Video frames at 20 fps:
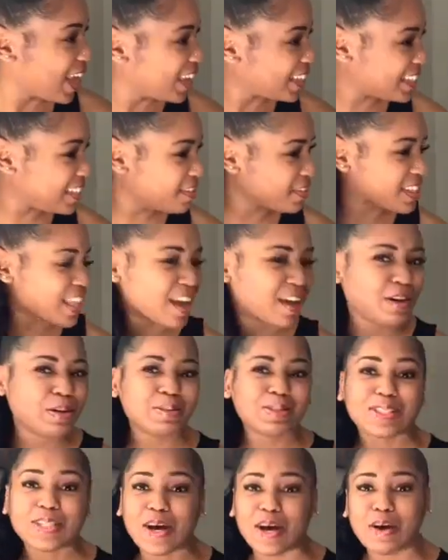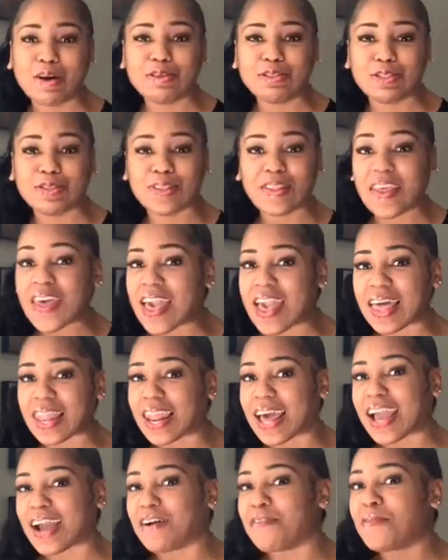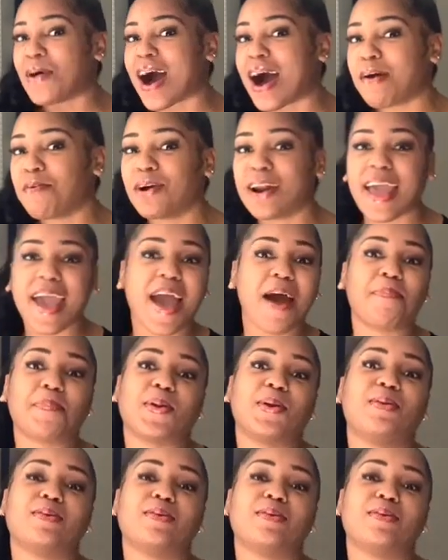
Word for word: She was like, who told you that? Like, why, what happened?